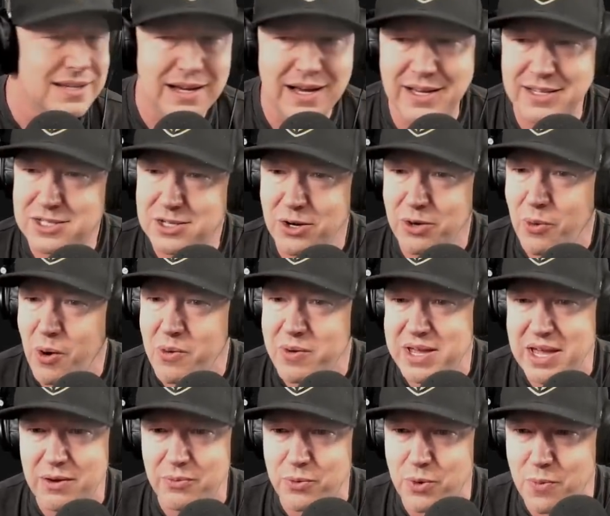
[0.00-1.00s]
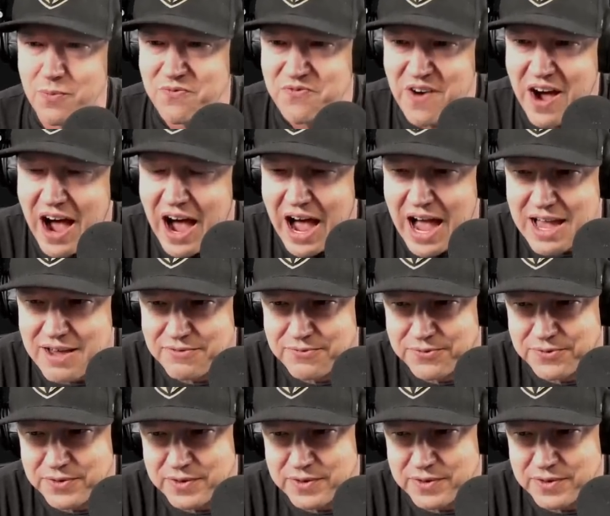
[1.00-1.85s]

I still won't get room five.